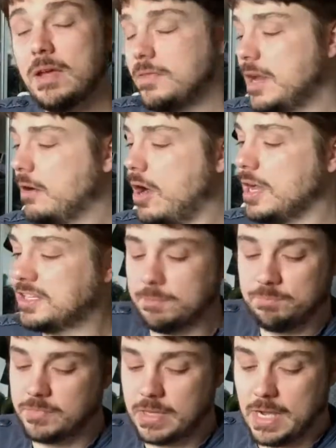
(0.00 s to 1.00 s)
They're
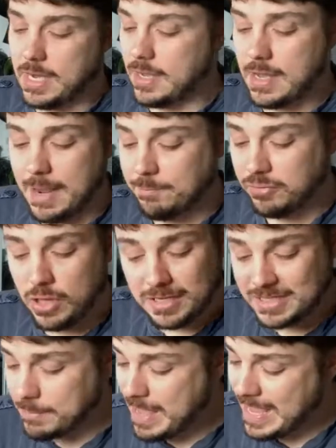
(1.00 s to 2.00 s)
awesome. I
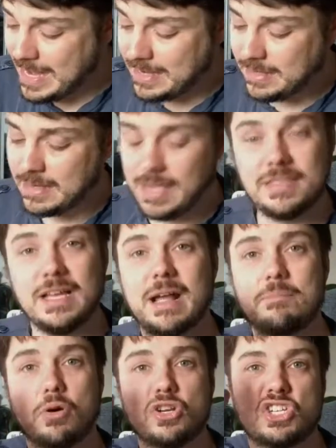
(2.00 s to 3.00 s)
plugged them in. I think I
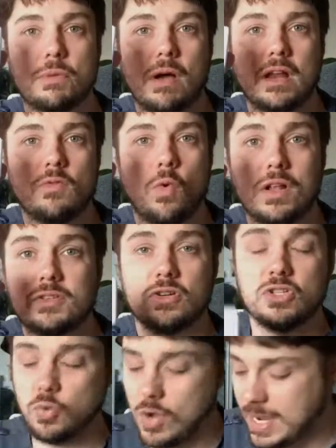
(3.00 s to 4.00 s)
pushed the button once or
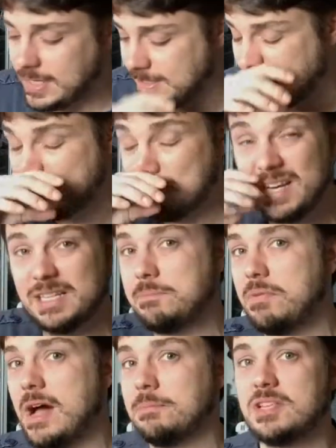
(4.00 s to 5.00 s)
twice. They immediately
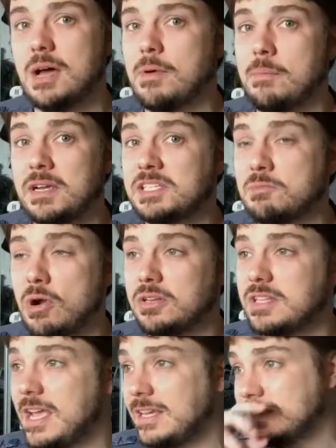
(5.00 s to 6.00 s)
popped up on my
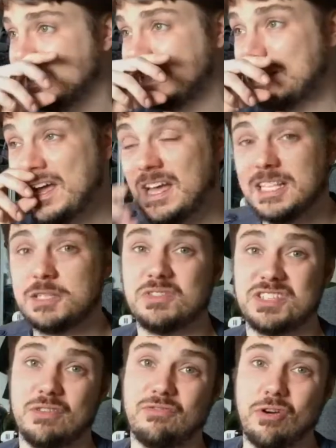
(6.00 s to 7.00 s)
SmartThings, and this
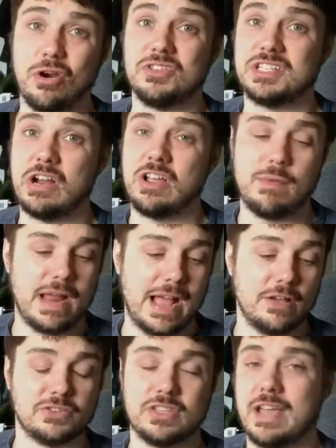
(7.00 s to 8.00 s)
was in the farthest area of my
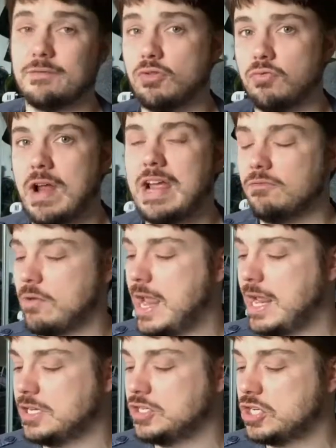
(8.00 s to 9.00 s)
house, so they have great
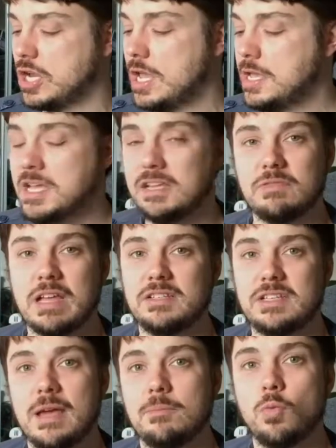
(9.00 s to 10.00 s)
range. They
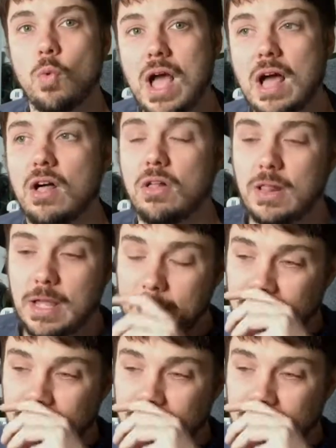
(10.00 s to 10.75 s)
dimmed well.